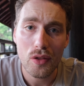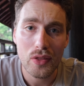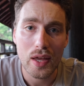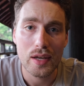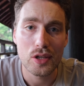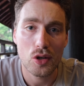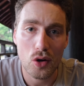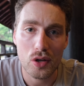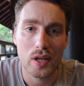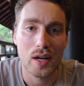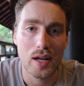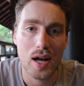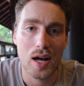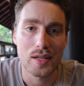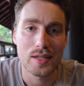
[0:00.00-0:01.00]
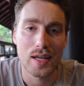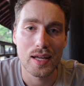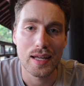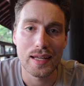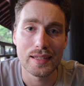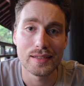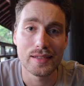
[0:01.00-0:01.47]
that
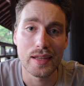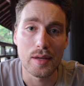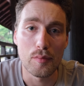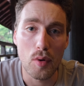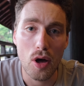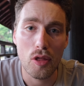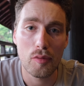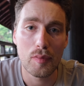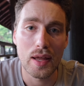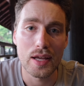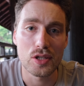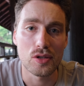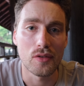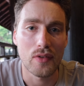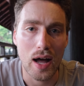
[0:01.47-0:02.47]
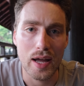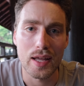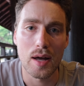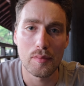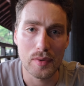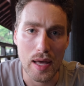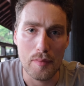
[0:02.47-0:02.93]
Yogyakarta is the birthplace of
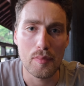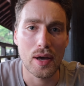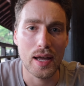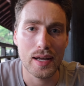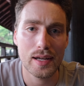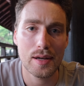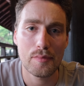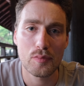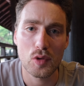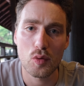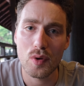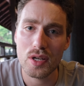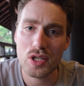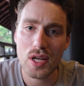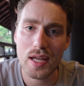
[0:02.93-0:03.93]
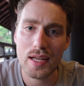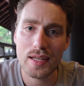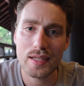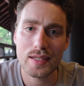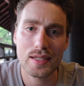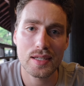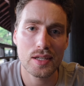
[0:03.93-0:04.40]
Ayam Geprek, which
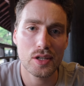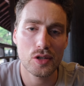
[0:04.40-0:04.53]
is